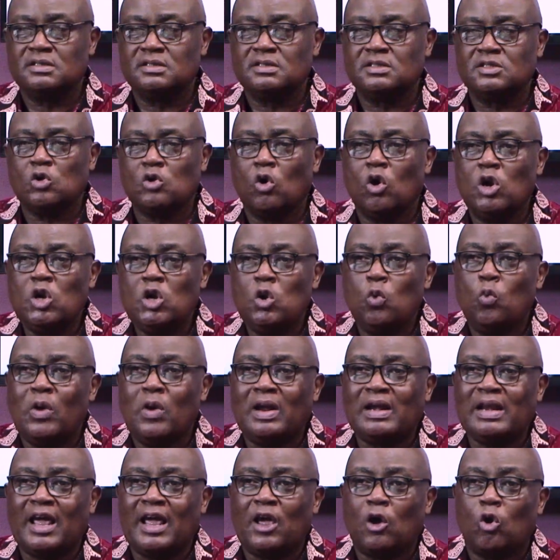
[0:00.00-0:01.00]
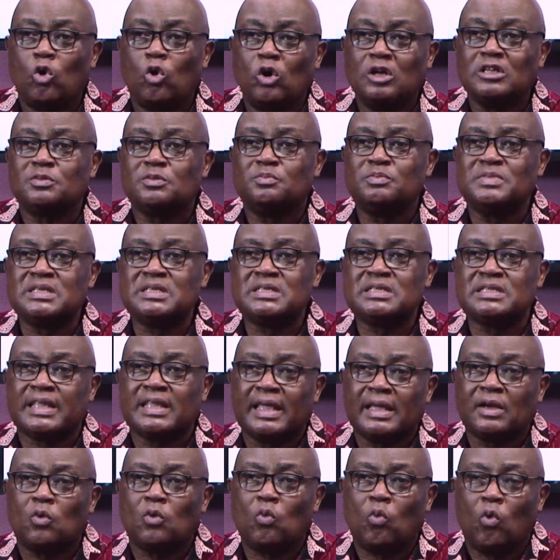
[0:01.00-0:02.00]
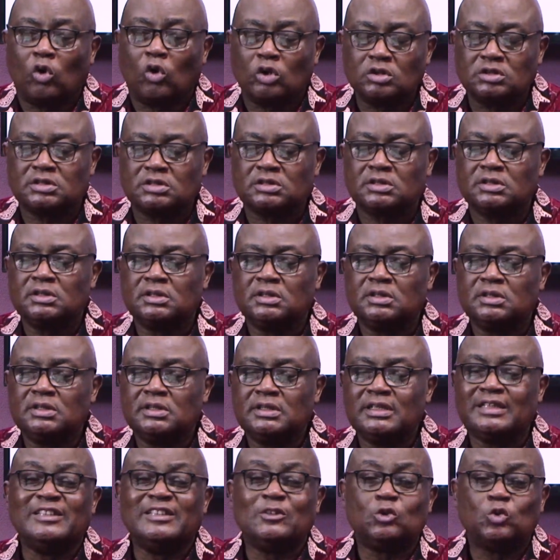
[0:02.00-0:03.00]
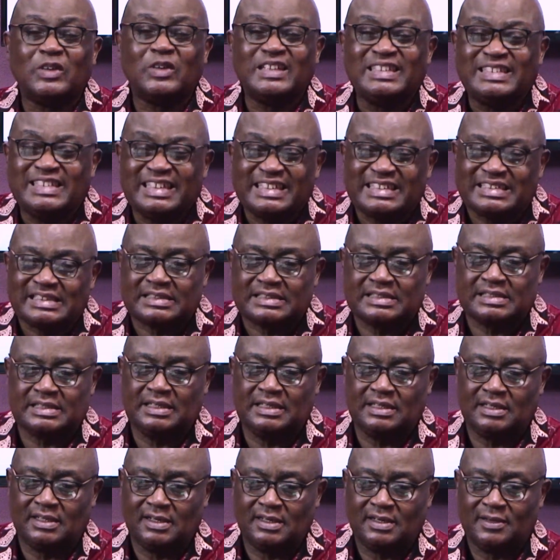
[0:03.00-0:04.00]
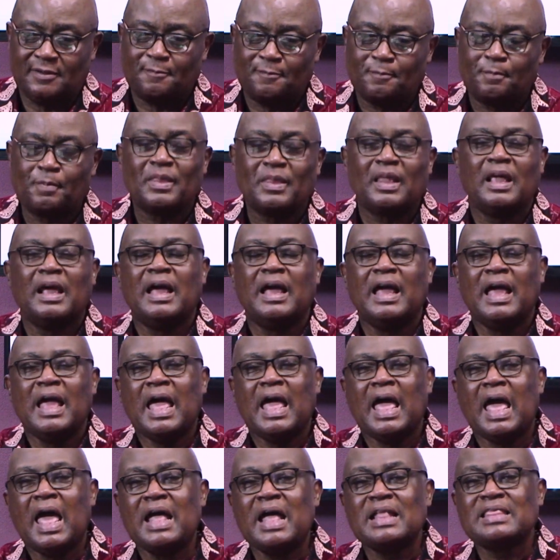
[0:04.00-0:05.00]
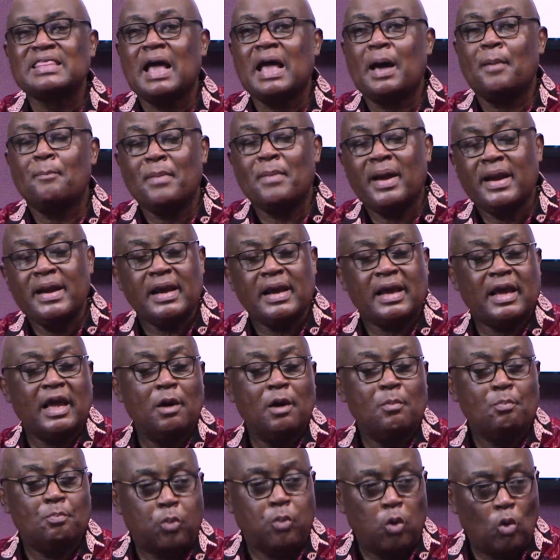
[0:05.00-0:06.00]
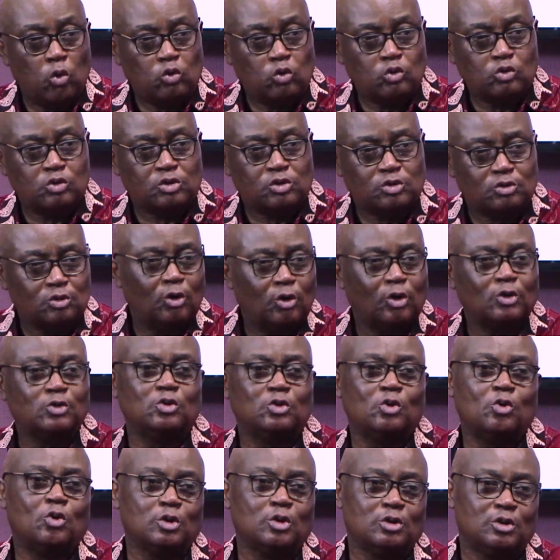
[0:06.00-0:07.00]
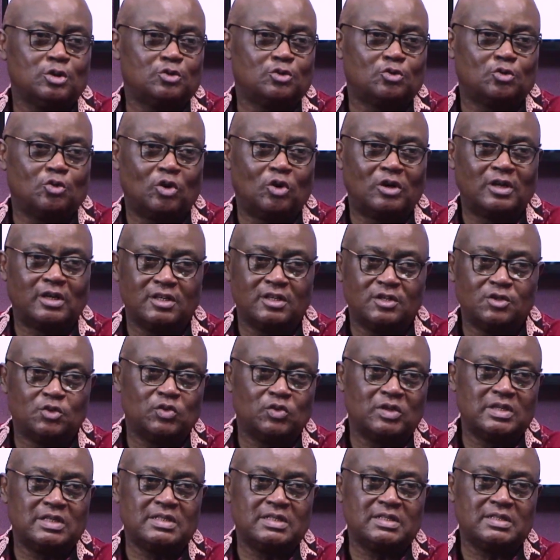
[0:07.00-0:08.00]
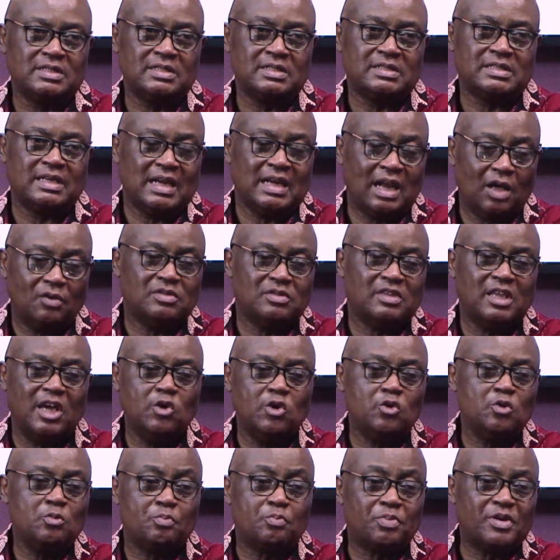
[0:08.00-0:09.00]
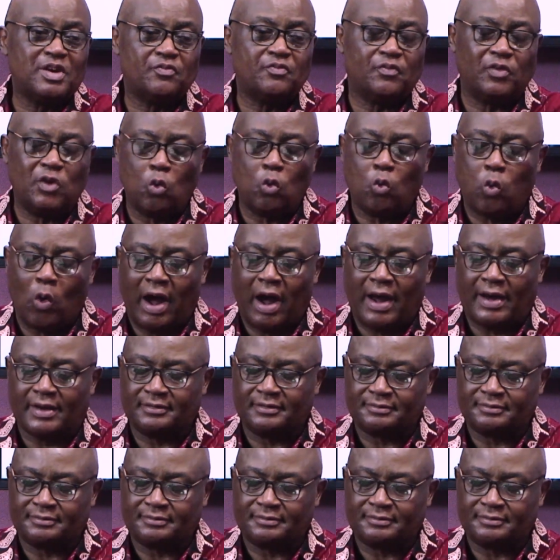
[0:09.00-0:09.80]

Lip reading: the only one I got mistake was in 2016. And the American polls also got it wrong in 2016. And I'll tell you briefly why.